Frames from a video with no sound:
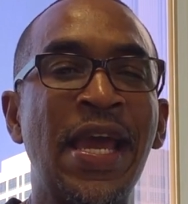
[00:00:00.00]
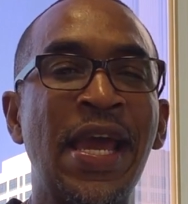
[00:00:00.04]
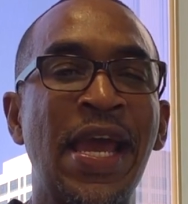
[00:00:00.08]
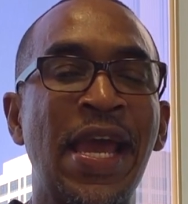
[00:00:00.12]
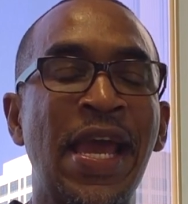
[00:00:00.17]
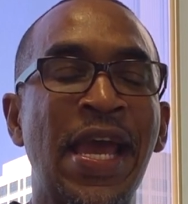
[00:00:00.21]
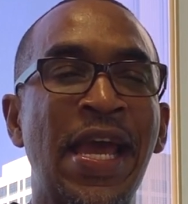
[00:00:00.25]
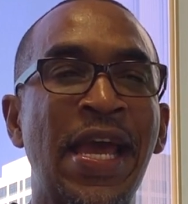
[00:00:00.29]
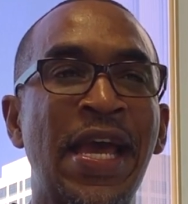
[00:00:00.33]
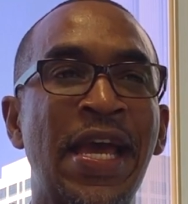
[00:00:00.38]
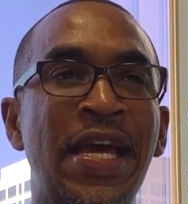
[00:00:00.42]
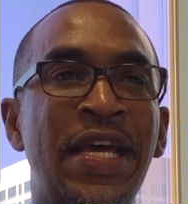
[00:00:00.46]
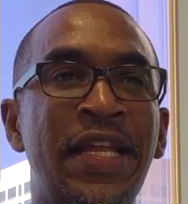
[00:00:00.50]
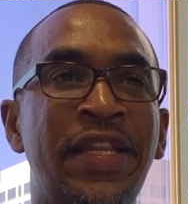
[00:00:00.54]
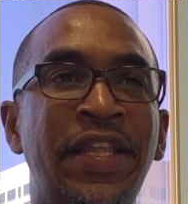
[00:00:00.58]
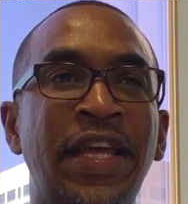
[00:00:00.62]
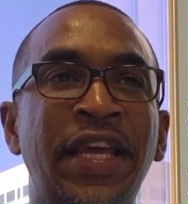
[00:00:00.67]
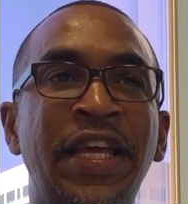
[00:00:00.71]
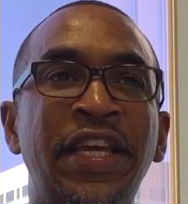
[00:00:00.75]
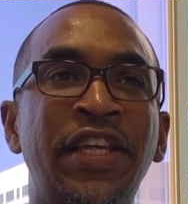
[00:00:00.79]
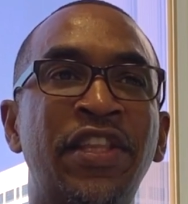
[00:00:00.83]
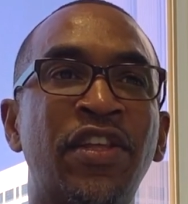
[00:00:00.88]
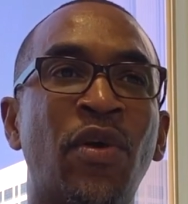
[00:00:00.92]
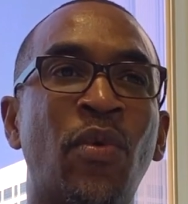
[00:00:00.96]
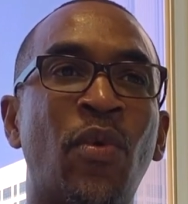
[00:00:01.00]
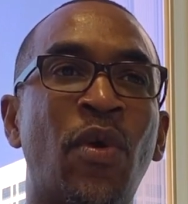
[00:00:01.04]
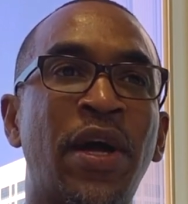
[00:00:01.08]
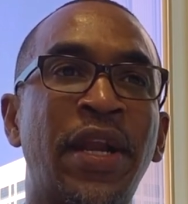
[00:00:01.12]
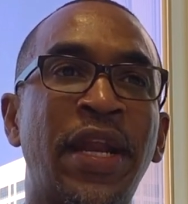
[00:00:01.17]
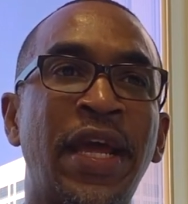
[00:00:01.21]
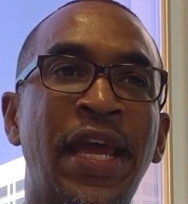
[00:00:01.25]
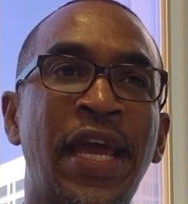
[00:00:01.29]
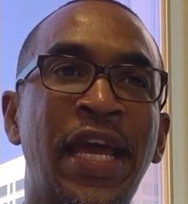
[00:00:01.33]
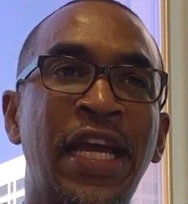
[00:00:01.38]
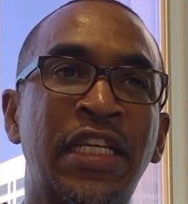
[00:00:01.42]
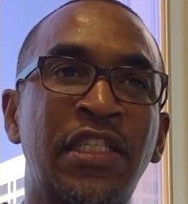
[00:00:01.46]
and they either want
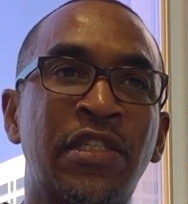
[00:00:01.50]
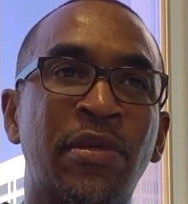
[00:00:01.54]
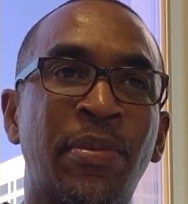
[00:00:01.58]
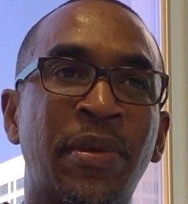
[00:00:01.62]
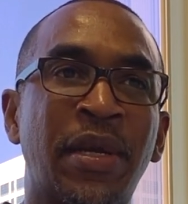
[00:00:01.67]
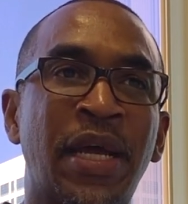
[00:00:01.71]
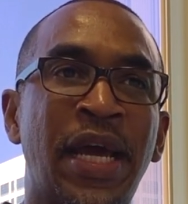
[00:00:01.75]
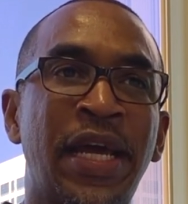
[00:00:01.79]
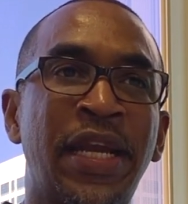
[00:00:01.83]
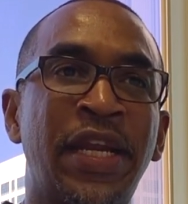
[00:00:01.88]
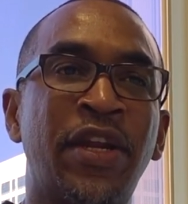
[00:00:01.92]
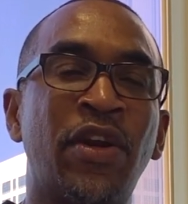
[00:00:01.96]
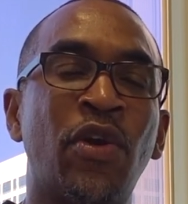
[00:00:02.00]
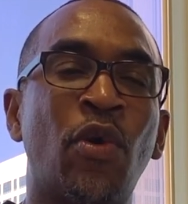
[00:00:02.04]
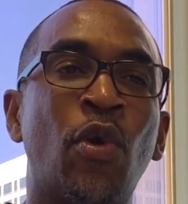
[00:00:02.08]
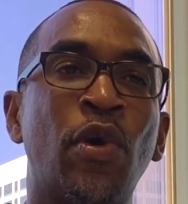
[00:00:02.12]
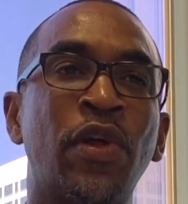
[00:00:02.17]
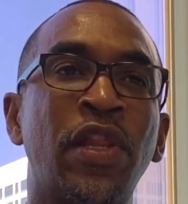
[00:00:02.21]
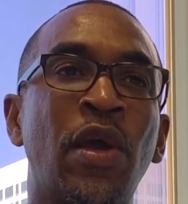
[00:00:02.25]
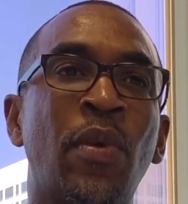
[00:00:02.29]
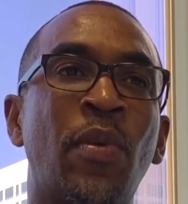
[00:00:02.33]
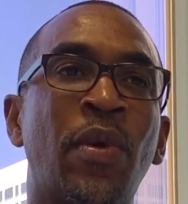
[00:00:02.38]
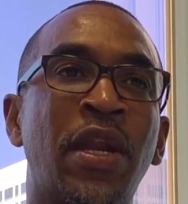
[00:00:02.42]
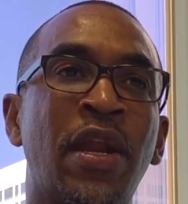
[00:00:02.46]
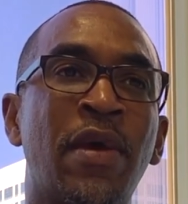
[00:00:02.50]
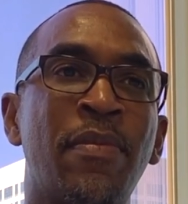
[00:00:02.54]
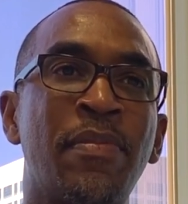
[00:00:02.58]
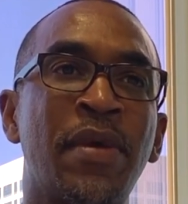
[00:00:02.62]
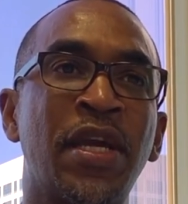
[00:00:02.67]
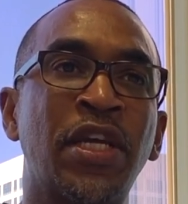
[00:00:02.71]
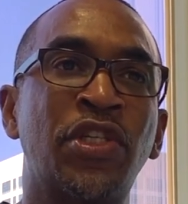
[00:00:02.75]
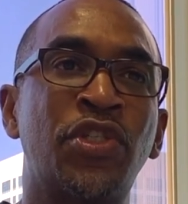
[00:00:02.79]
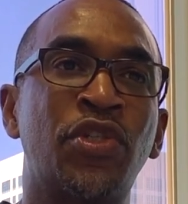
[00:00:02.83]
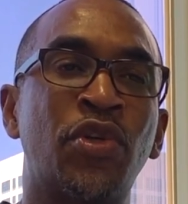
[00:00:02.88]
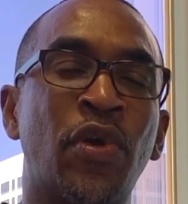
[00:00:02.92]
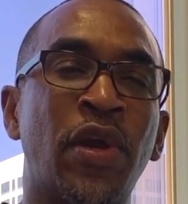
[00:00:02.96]
to expedite it or they want to
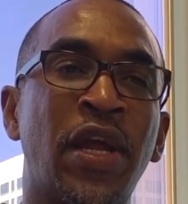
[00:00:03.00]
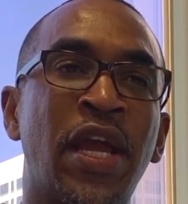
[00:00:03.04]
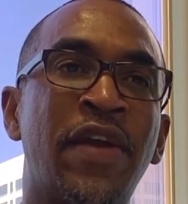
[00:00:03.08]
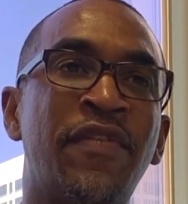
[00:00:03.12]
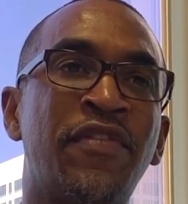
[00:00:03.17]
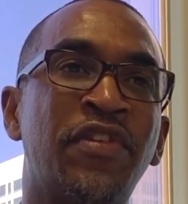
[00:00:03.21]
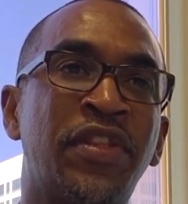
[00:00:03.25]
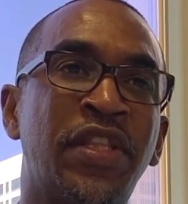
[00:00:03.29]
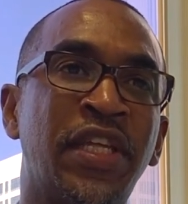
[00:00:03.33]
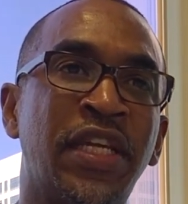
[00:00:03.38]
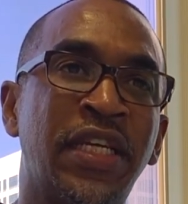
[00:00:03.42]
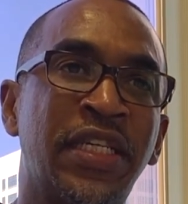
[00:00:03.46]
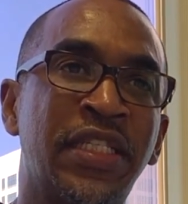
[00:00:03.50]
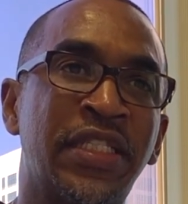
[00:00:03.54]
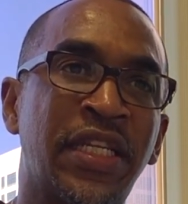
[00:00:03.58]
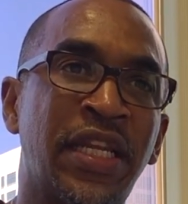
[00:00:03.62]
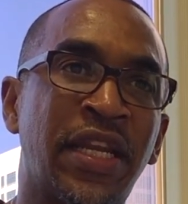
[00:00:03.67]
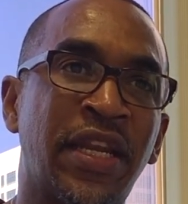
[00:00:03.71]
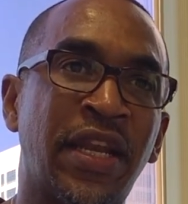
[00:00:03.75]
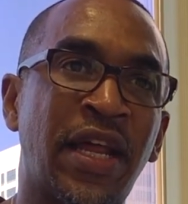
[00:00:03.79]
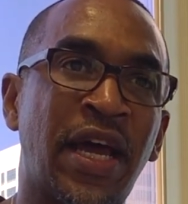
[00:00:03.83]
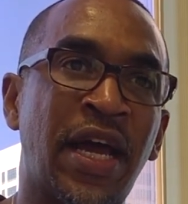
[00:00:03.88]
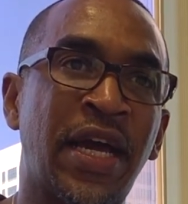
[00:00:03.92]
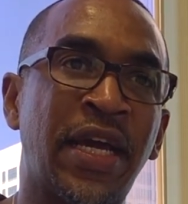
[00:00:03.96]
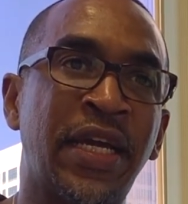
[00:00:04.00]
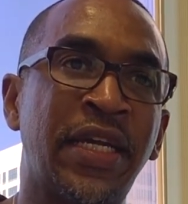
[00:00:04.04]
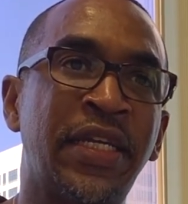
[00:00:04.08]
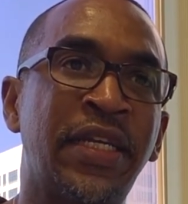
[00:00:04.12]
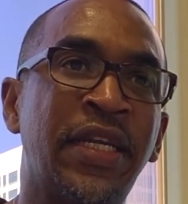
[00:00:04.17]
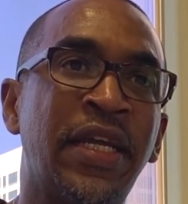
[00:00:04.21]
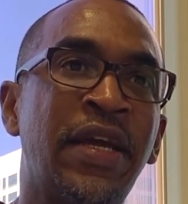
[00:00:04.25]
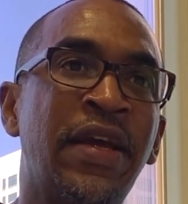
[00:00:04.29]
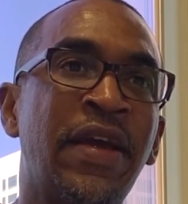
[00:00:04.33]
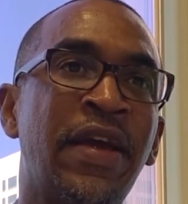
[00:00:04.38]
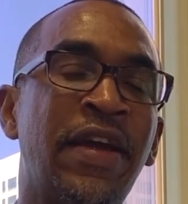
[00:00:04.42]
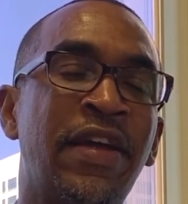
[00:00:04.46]
make sure everything is in line,
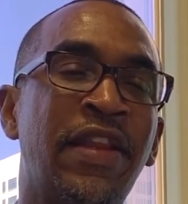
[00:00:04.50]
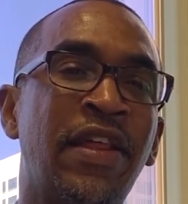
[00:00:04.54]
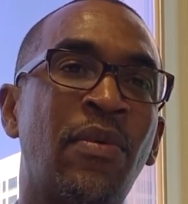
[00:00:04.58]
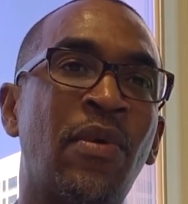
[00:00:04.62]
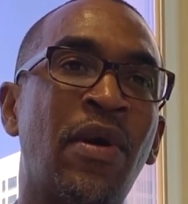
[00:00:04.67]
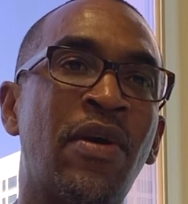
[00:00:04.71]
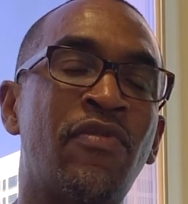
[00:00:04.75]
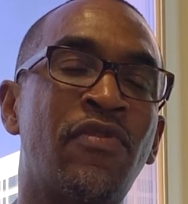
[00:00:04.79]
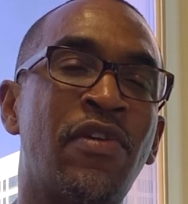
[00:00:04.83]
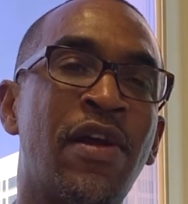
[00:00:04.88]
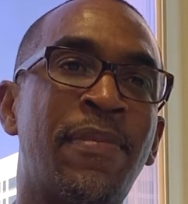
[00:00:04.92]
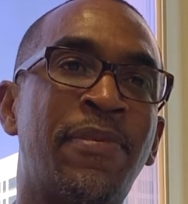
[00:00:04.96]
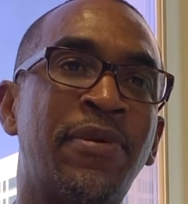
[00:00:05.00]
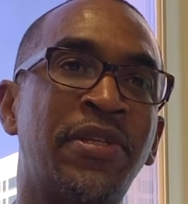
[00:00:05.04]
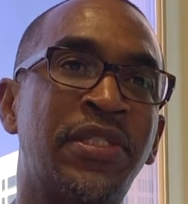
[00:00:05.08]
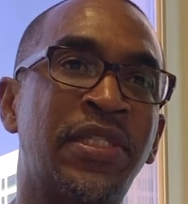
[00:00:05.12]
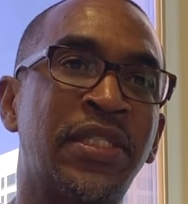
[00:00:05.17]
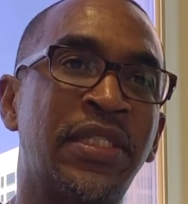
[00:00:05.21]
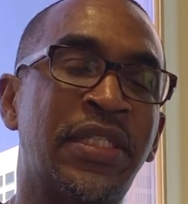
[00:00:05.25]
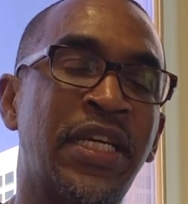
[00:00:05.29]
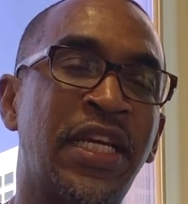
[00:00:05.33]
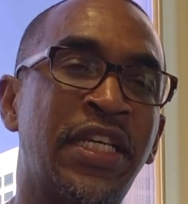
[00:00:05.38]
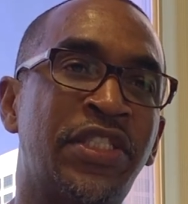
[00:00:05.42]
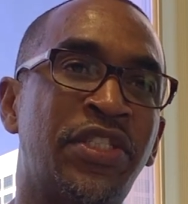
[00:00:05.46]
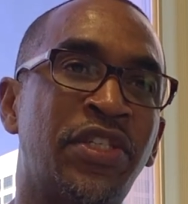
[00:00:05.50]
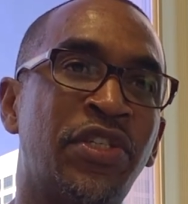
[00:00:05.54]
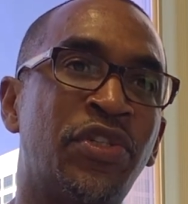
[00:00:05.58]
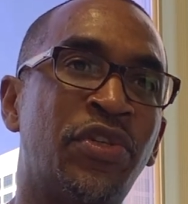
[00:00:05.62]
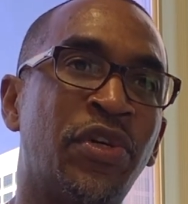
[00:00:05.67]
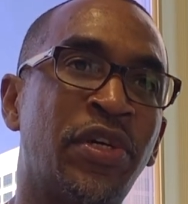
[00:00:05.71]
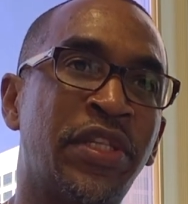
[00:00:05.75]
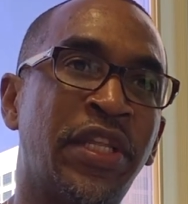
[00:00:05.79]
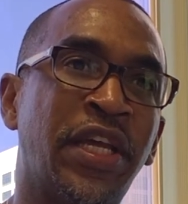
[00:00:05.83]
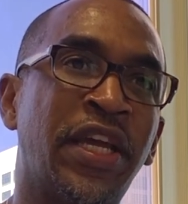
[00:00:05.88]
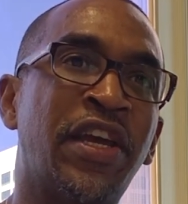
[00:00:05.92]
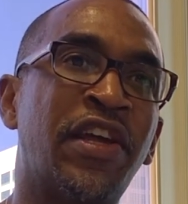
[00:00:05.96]
and they want representation
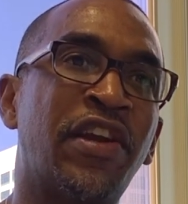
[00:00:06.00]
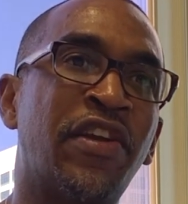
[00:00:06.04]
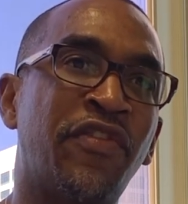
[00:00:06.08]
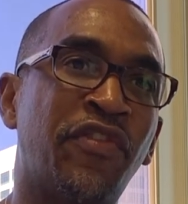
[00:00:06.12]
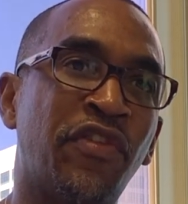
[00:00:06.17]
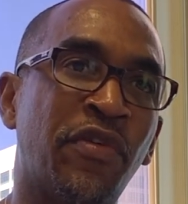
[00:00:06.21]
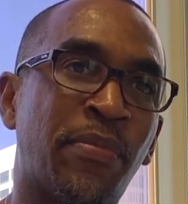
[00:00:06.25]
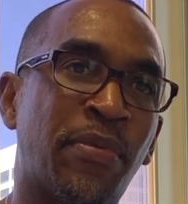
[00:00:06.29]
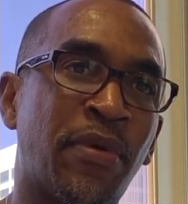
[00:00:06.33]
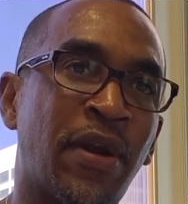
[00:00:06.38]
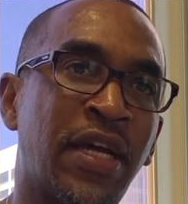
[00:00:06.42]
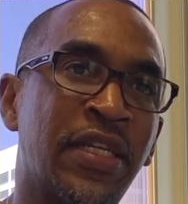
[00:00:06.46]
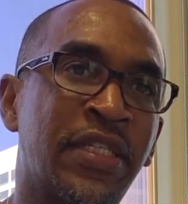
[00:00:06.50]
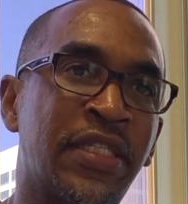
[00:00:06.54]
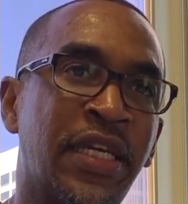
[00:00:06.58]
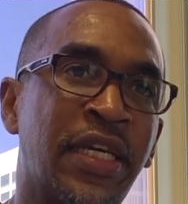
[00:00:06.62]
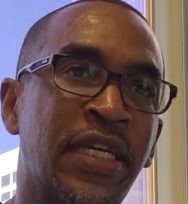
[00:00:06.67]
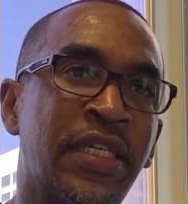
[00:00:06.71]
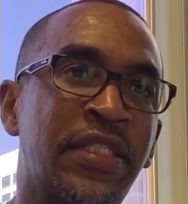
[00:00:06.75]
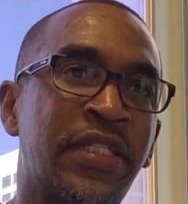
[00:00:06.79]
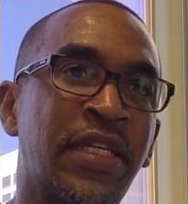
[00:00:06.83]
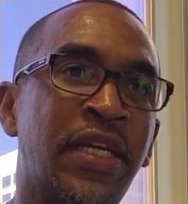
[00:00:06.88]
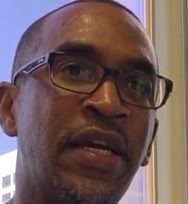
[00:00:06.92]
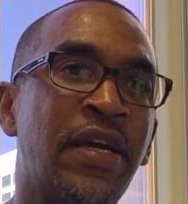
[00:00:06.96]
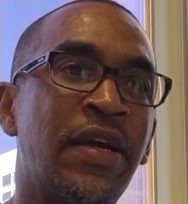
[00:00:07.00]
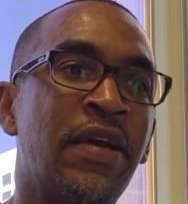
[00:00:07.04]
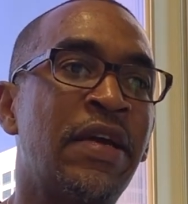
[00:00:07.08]
during the interview process.